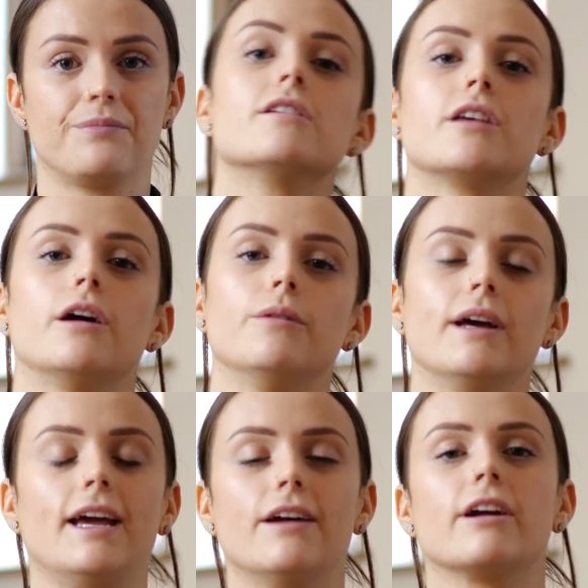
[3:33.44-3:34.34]
So
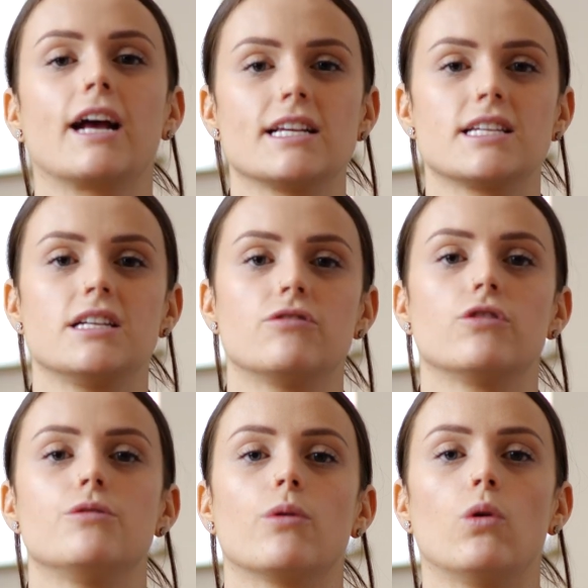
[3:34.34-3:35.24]
here at Cassidy
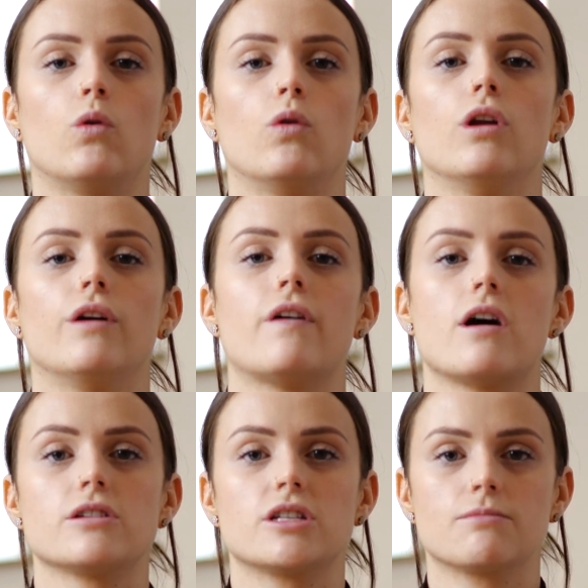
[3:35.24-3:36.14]
Group, all of
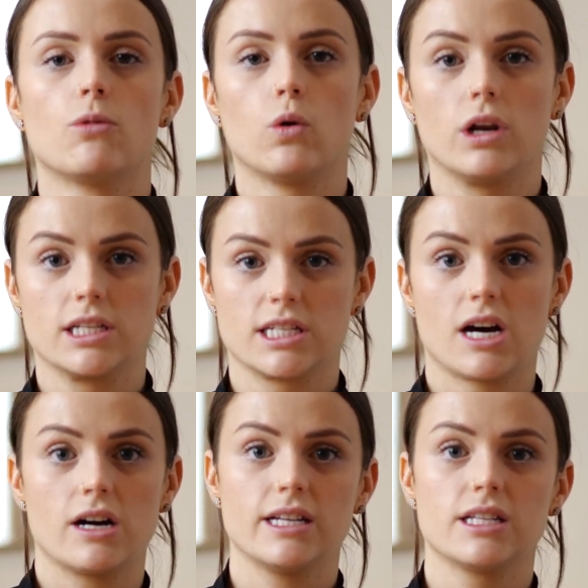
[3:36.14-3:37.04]
our smaller
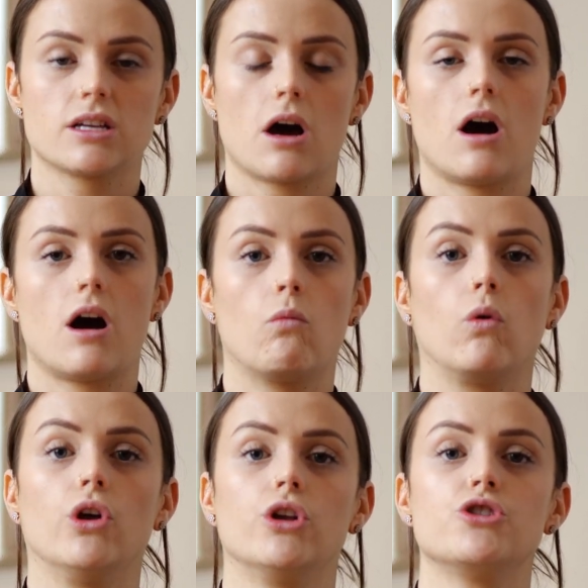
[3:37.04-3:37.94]
sites are
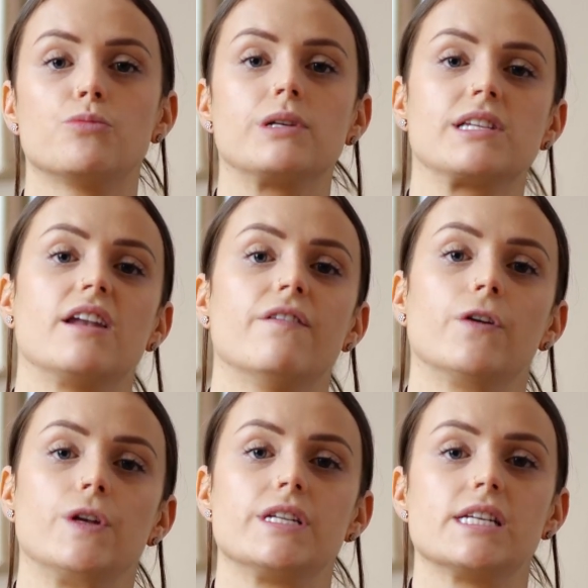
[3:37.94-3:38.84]
100%
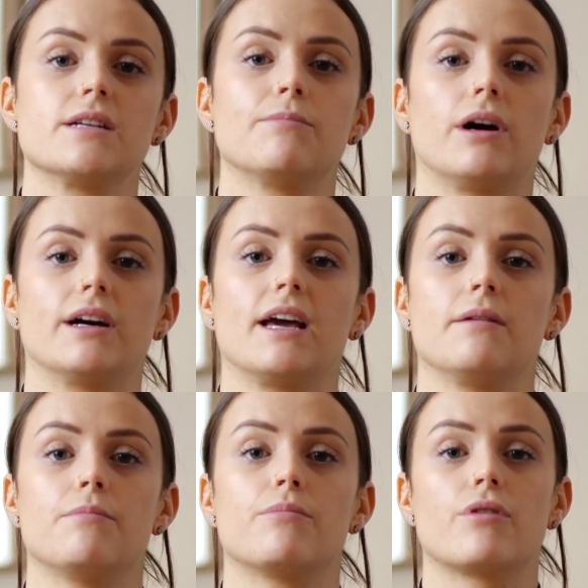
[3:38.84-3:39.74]
funded by a
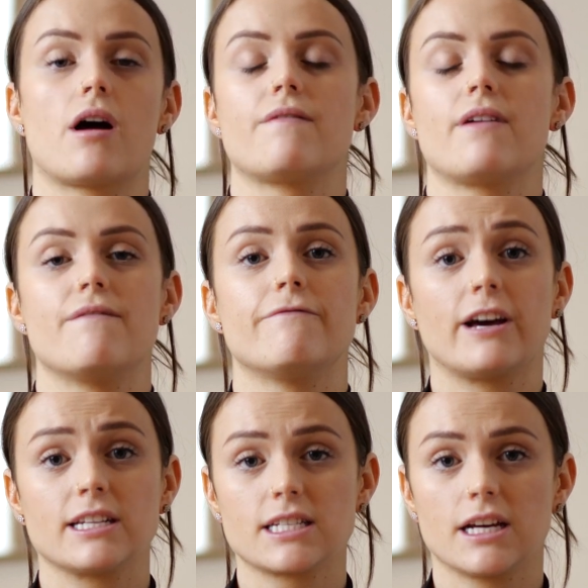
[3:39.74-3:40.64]
private
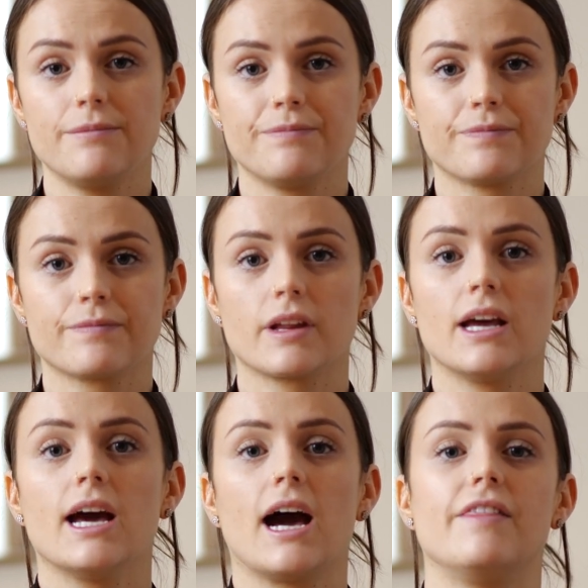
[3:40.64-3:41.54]
investor.
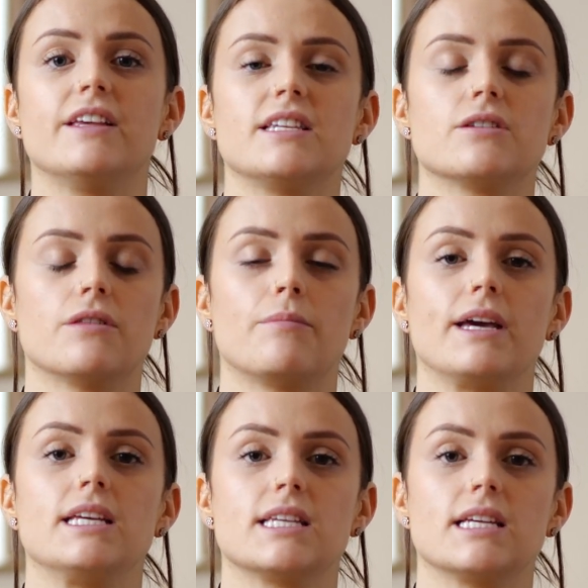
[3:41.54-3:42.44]
And this is on the
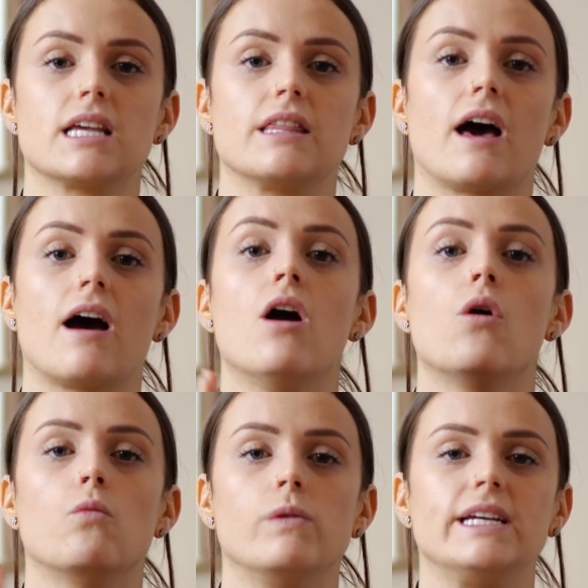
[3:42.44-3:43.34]
basis
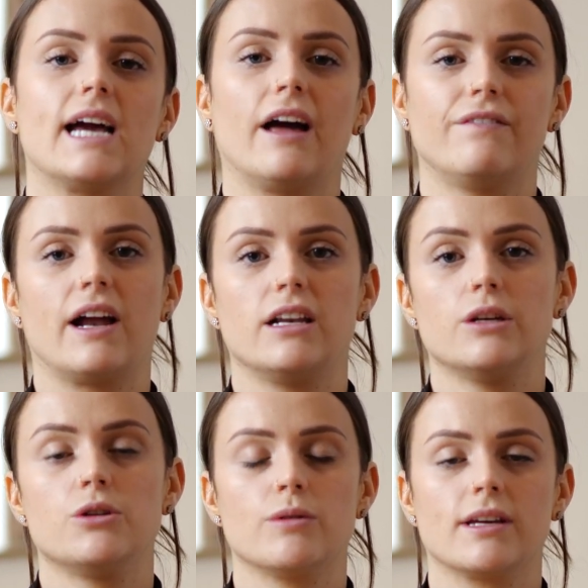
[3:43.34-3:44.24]
that we add
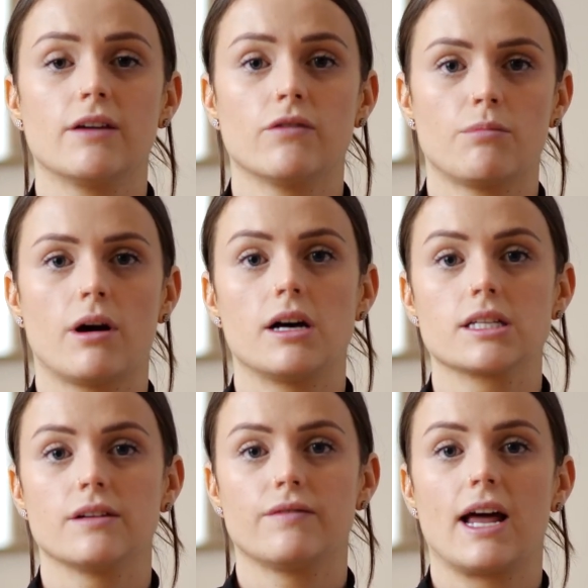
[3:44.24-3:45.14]
value to a given
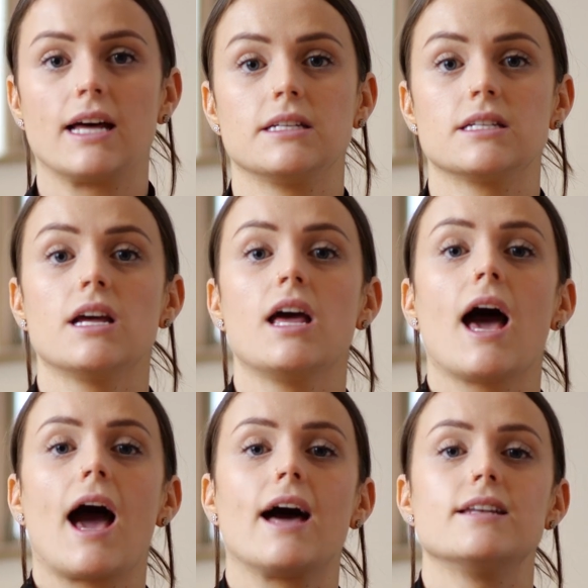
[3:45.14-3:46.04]
parcel of land
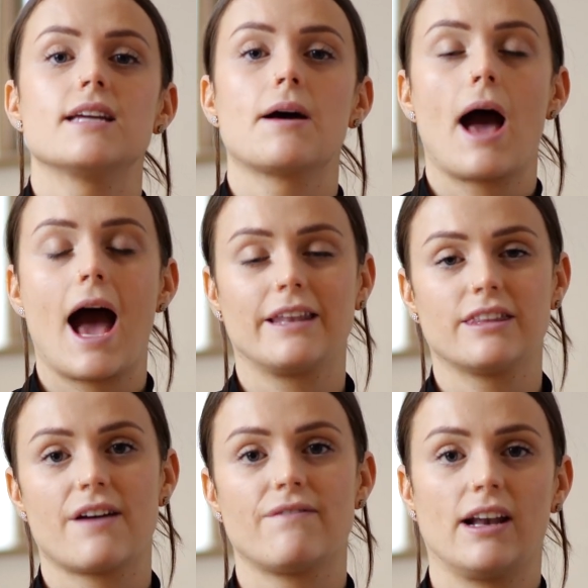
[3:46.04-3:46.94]
and
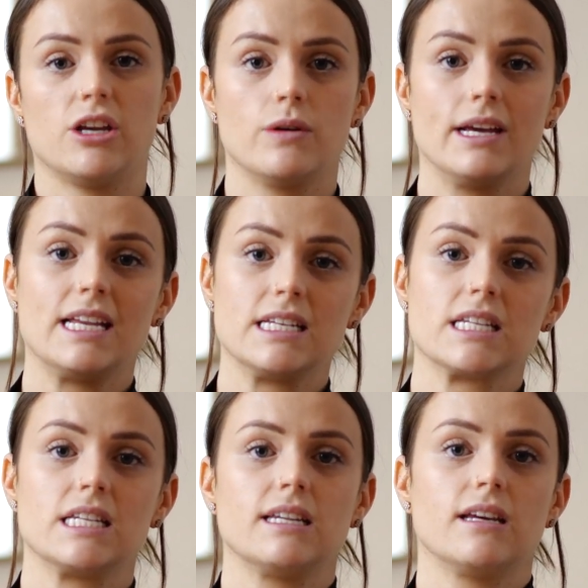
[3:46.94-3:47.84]
add that value
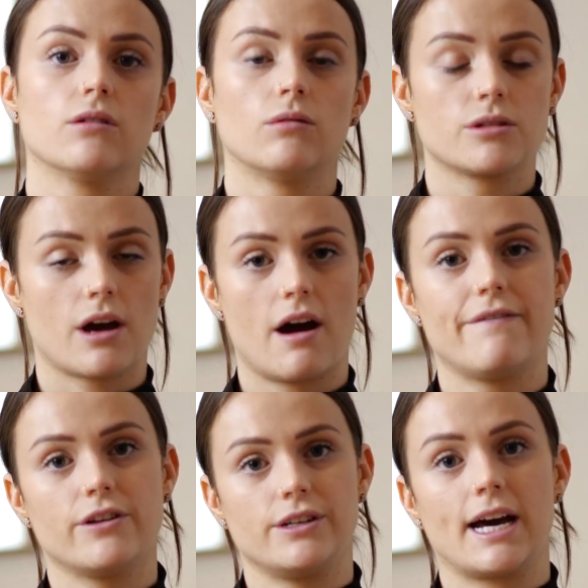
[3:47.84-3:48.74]
into the deal, so our
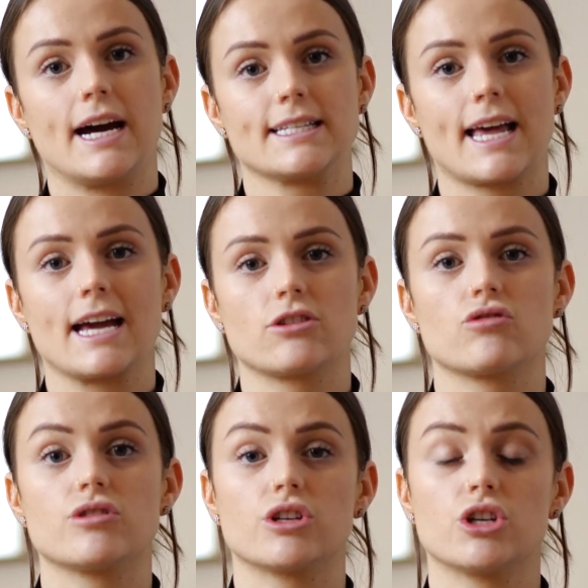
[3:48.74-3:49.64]
funder has
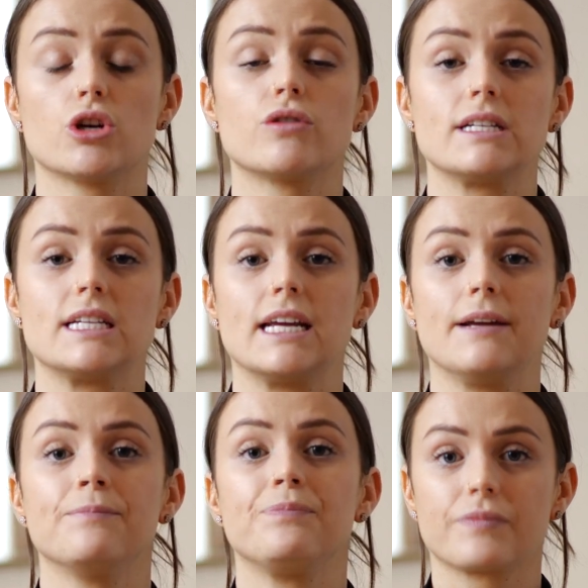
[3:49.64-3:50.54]
extra
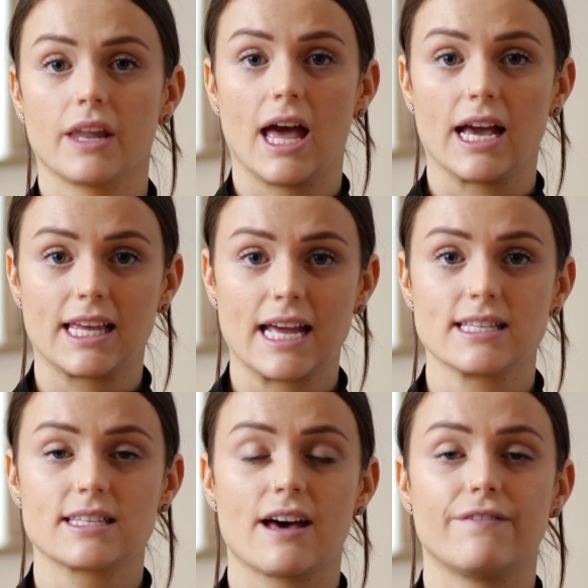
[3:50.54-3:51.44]
security
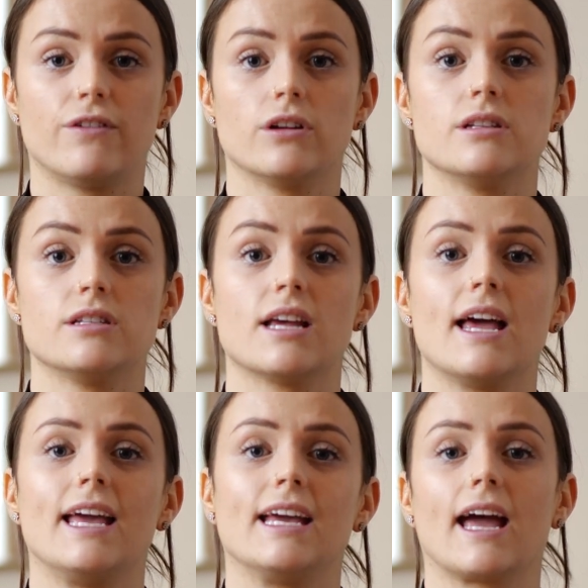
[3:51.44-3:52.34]
against their funds
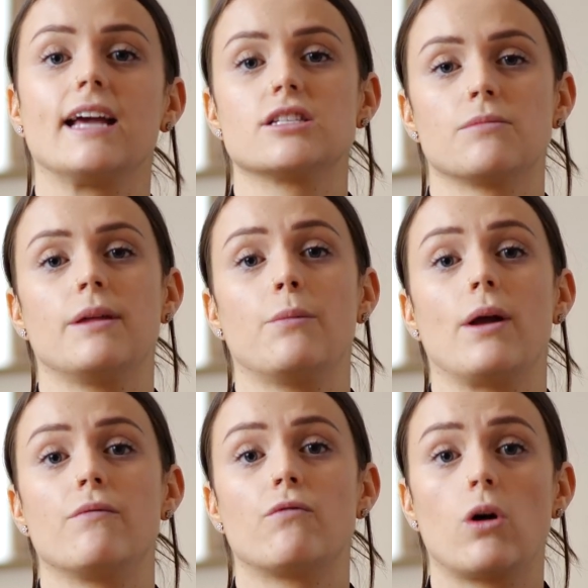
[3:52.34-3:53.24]
in case something
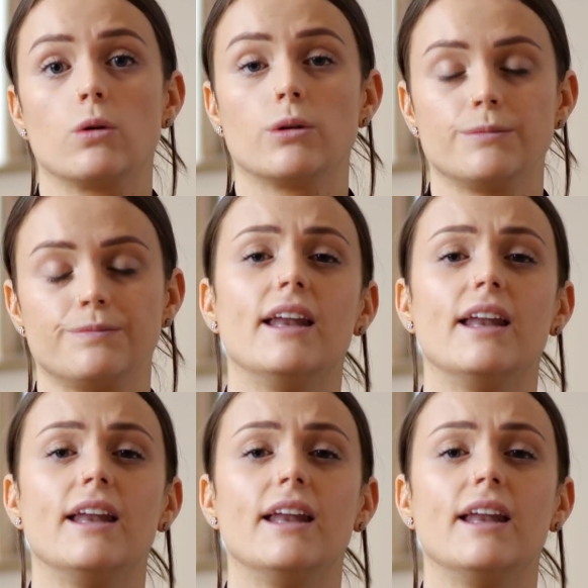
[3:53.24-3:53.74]
went wrong.